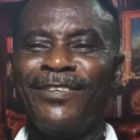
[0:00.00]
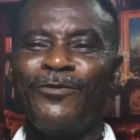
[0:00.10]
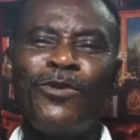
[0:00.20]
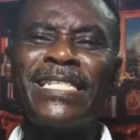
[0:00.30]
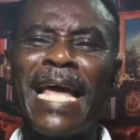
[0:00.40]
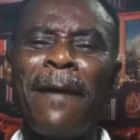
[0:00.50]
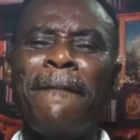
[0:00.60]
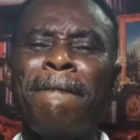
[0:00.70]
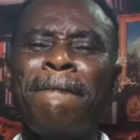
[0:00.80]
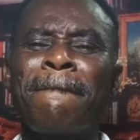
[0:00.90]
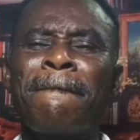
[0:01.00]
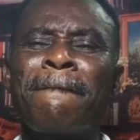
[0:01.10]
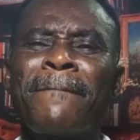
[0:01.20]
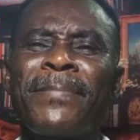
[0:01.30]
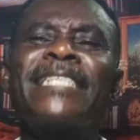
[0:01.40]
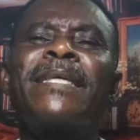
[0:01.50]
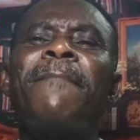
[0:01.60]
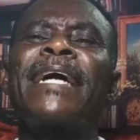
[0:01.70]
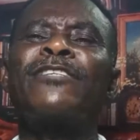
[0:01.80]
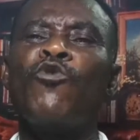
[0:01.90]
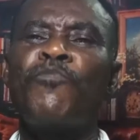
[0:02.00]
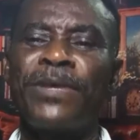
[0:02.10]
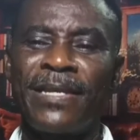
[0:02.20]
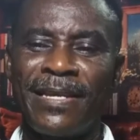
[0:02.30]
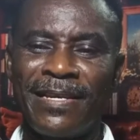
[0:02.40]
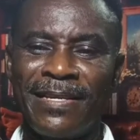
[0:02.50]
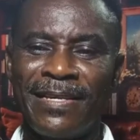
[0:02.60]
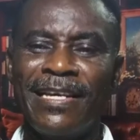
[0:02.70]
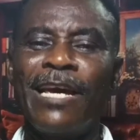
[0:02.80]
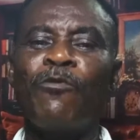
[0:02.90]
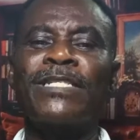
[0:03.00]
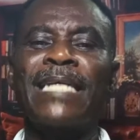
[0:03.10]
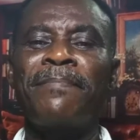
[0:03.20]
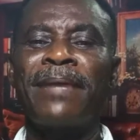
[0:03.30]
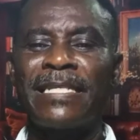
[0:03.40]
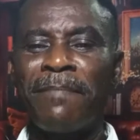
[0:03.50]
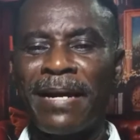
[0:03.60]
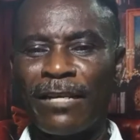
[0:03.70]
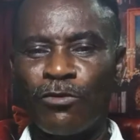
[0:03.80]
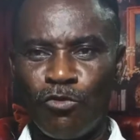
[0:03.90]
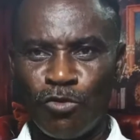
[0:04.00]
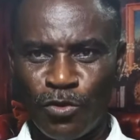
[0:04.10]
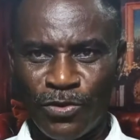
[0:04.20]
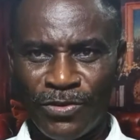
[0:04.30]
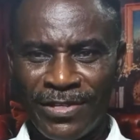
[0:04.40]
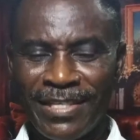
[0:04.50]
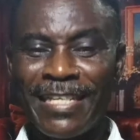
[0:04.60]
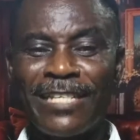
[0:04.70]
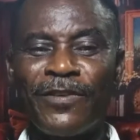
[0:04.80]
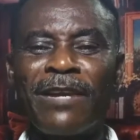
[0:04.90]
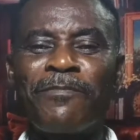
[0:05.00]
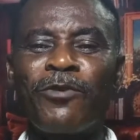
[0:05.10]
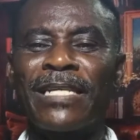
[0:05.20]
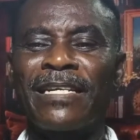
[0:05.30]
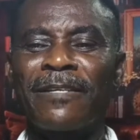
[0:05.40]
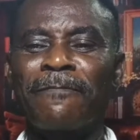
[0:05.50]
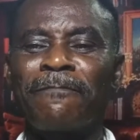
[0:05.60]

What time does the market open and what time does the market close? It's very important.